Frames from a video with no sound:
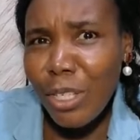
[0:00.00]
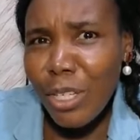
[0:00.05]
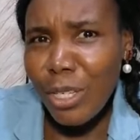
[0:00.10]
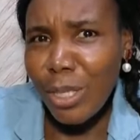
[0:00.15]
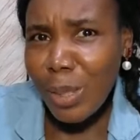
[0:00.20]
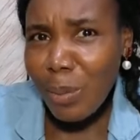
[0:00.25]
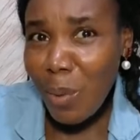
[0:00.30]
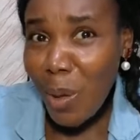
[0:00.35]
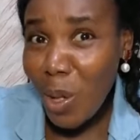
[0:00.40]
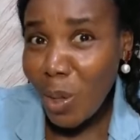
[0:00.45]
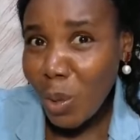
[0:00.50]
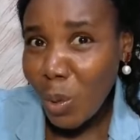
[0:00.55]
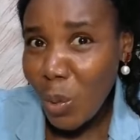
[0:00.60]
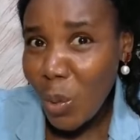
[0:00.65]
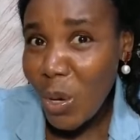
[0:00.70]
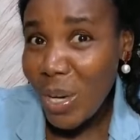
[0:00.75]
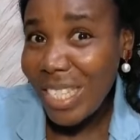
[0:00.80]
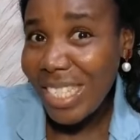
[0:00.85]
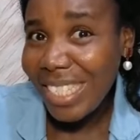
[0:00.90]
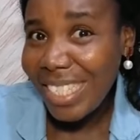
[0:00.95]
do you spell the
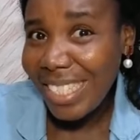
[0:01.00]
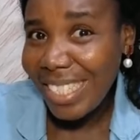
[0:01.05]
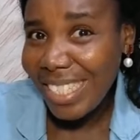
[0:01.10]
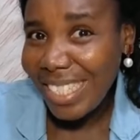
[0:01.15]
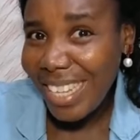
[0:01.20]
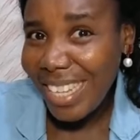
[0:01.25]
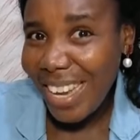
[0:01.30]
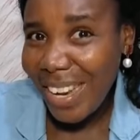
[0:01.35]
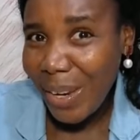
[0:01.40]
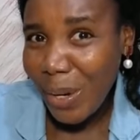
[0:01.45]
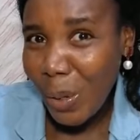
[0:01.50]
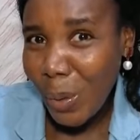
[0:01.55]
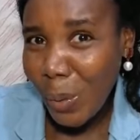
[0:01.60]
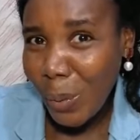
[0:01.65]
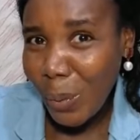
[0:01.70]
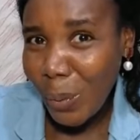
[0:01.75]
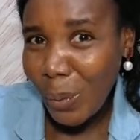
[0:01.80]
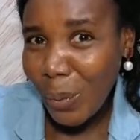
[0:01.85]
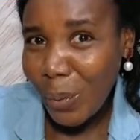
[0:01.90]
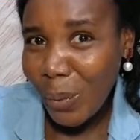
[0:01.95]
word
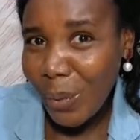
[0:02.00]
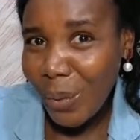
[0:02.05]
sister-in-law?